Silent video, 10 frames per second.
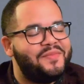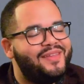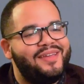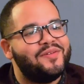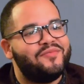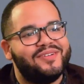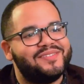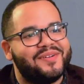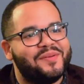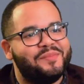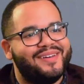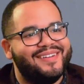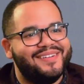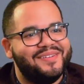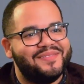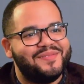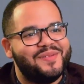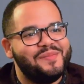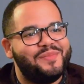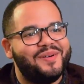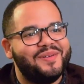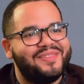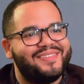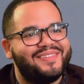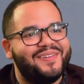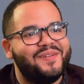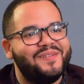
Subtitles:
Neither of us are competitive. We're both so...